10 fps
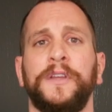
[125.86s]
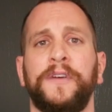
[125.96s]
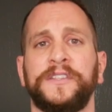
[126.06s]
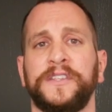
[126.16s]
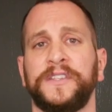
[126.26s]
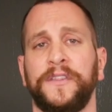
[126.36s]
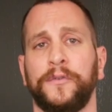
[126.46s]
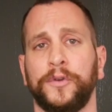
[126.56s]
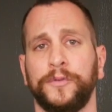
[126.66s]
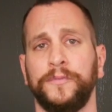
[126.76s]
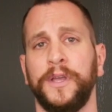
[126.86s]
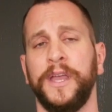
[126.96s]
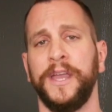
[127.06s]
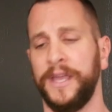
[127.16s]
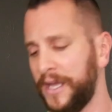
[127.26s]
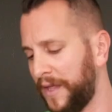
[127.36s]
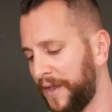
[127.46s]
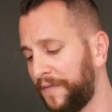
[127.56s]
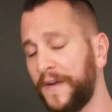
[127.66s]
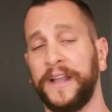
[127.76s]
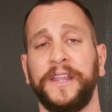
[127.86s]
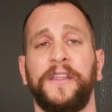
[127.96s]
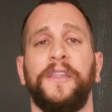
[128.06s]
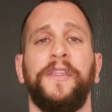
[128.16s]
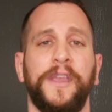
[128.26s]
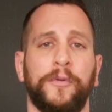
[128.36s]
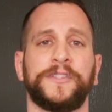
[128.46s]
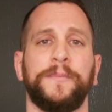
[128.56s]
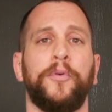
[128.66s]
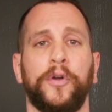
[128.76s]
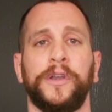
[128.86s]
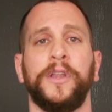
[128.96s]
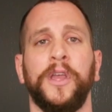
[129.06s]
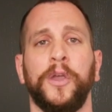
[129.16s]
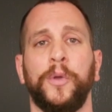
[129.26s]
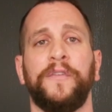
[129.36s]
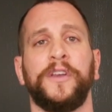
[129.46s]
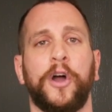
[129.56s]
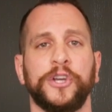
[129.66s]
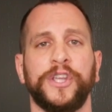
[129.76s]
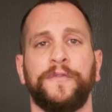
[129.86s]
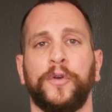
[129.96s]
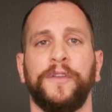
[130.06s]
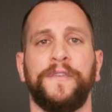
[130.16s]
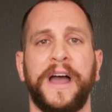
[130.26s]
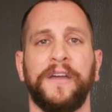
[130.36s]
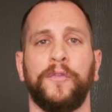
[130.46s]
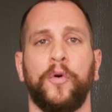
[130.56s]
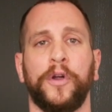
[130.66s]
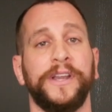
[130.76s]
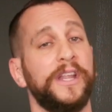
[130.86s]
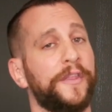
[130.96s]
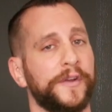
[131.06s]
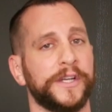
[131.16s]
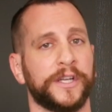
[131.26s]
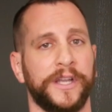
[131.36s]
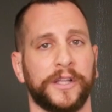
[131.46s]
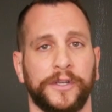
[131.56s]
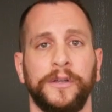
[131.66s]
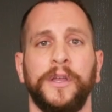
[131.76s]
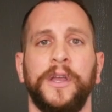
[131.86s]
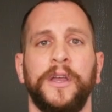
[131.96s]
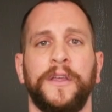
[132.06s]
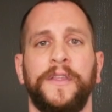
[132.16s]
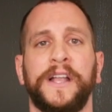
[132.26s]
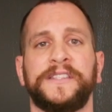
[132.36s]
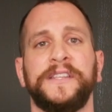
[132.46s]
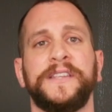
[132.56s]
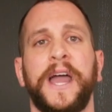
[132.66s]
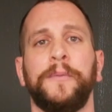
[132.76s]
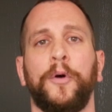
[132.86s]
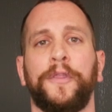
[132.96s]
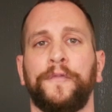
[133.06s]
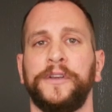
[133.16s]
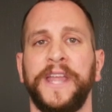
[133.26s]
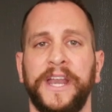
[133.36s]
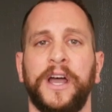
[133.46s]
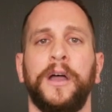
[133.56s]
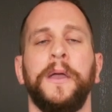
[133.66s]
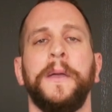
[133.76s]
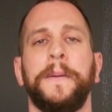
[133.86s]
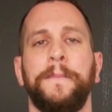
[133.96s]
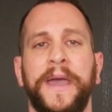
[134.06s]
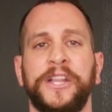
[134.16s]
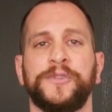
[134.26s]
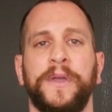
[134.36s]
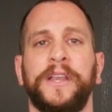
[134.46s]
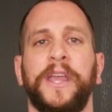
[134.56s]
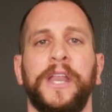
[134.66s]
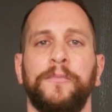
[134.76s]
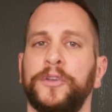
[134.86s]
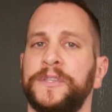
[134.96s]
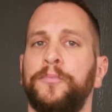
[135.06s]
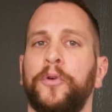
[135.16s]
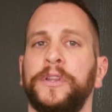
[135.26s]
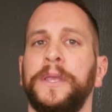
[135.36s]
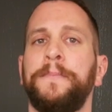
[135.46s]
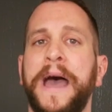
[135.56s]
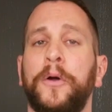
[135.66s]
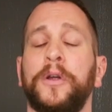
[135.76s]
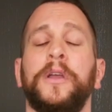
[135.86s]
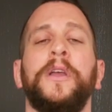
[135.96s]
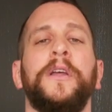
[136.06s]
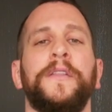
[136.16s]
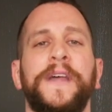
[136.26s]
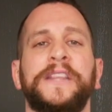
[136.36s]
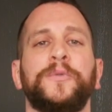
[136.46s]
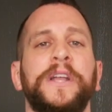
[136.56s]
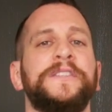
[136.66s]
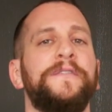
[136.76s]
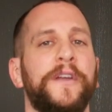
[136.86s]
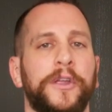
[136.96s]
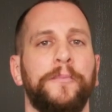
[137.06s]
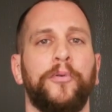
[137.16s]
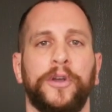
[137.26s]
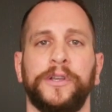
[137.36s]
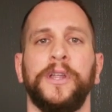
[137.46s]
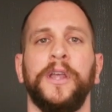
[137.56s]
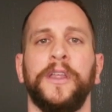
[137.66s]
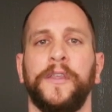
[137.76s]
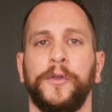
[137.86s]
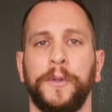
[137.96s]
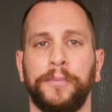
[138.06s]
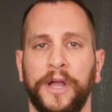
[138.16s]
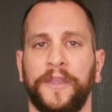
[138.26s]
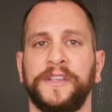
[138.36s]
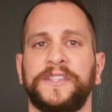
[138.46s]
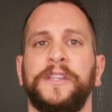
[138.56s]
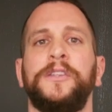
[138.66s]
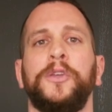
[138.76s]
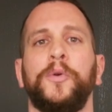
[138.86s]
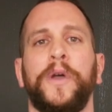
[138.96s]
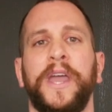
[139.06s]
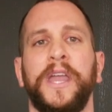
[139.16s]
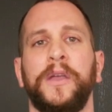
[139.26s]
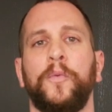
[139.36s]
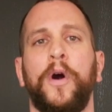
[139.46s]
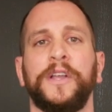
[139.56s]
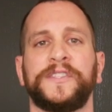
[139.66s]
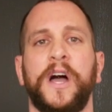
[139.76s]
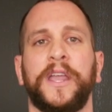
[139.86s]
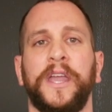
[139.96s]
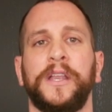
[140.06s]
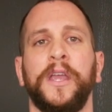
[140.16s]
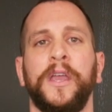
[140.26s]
devices in the room. And then finally, the most important, we have an RJ45 or an ethernet connector that's designed both for data, management, and most importantly, power. That's why it's very important that when you plug this into a wall socket,